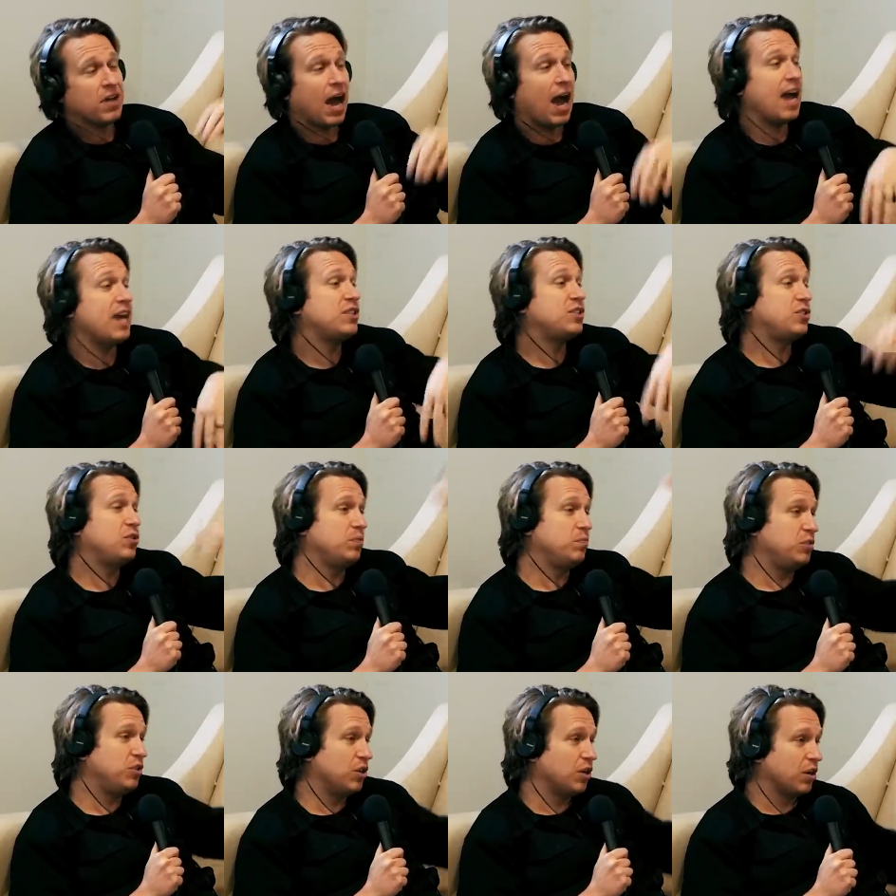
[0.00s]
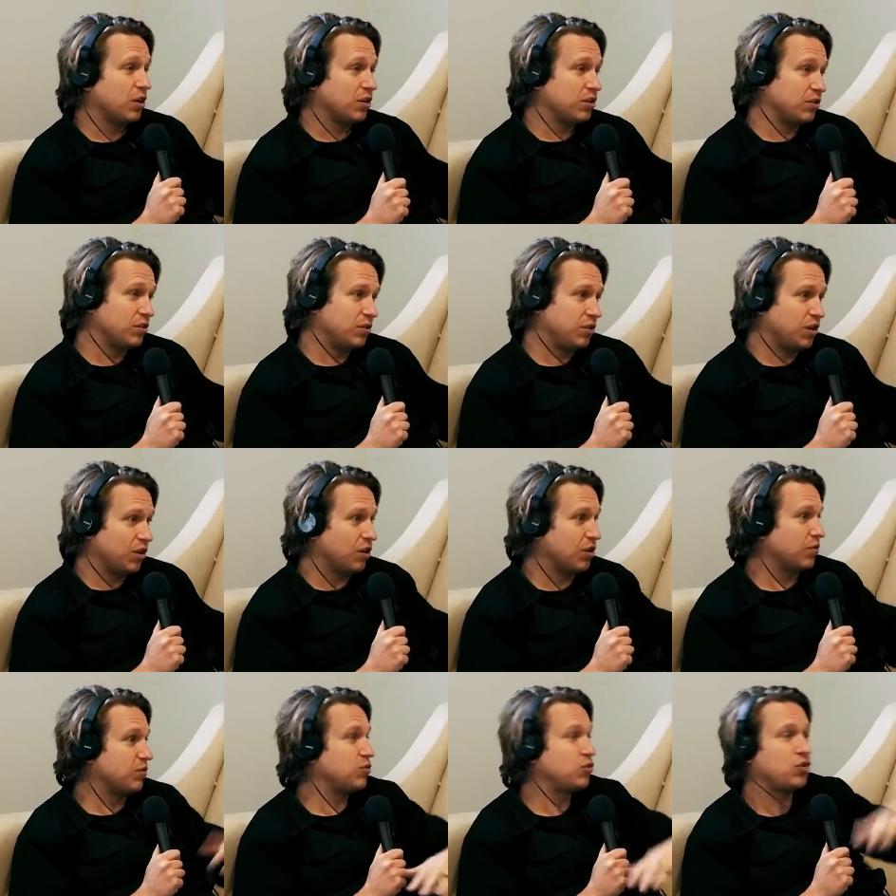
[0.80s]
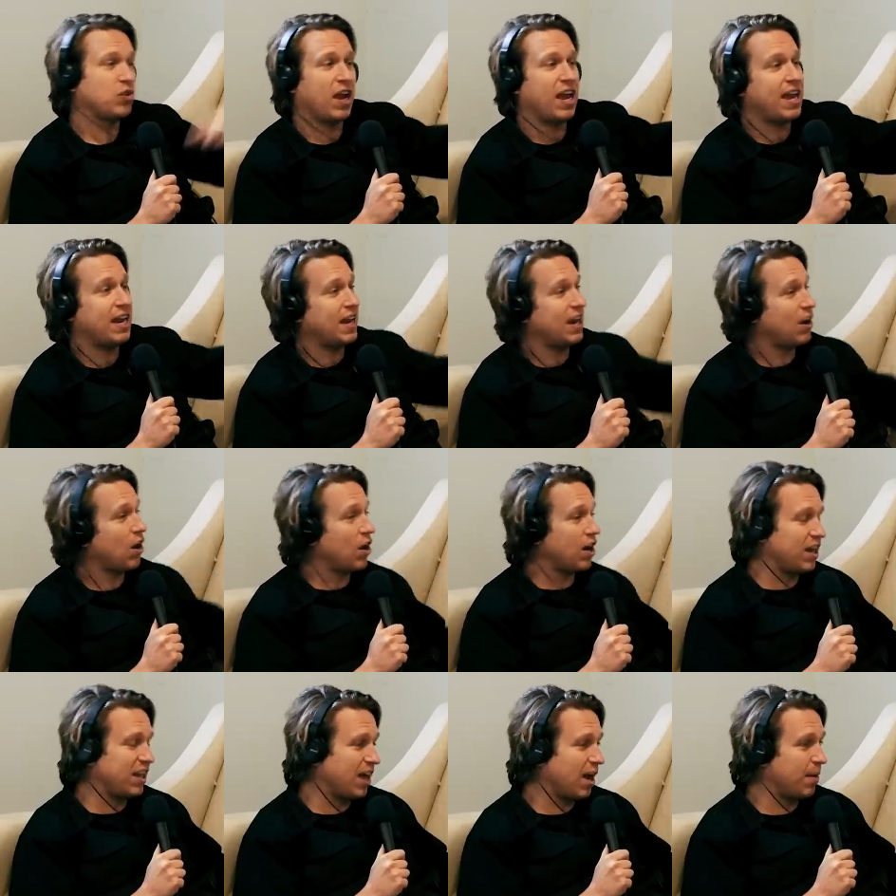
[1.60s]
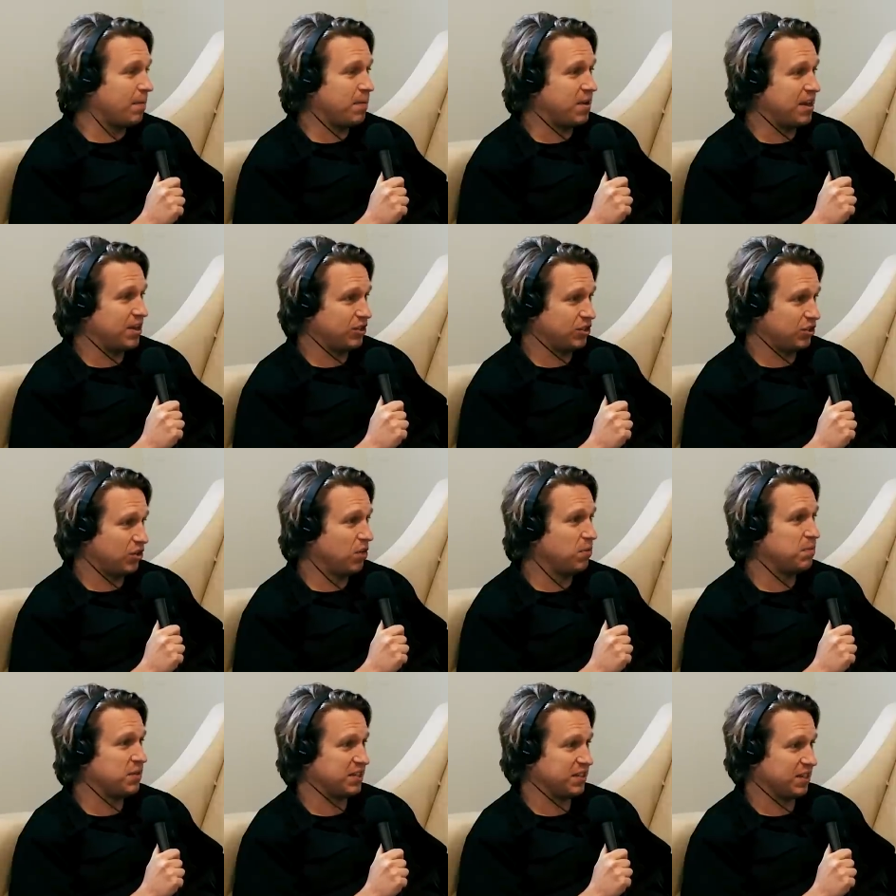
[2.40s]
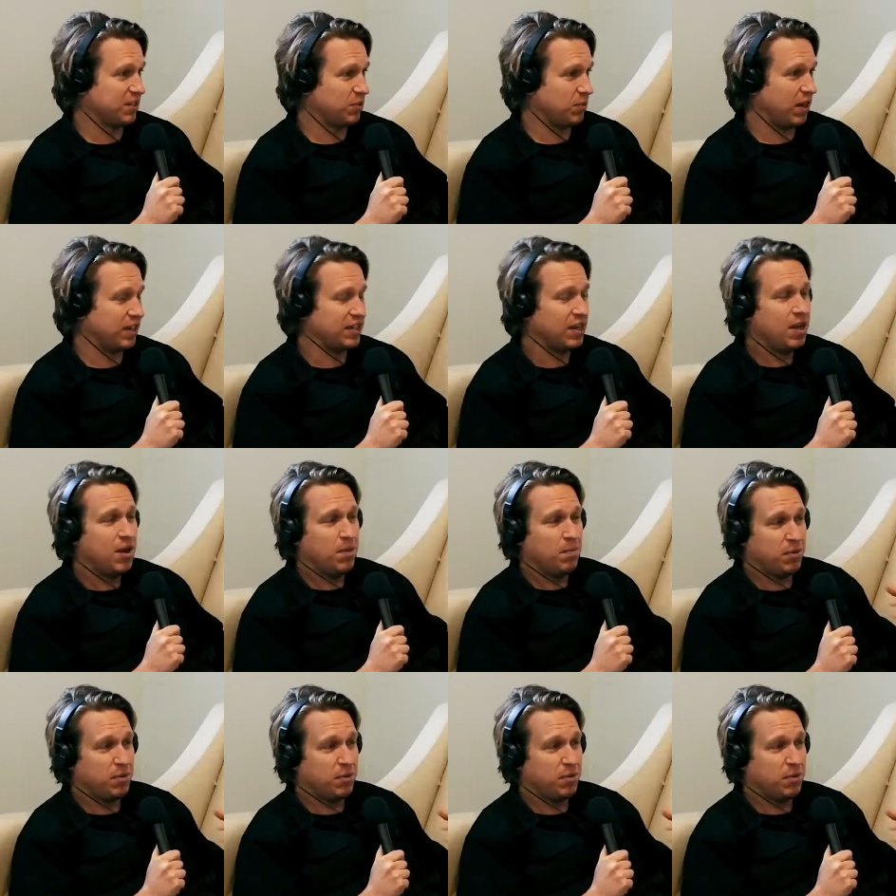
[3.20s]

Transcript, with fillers: I assumed your your train had already come in, show business wise.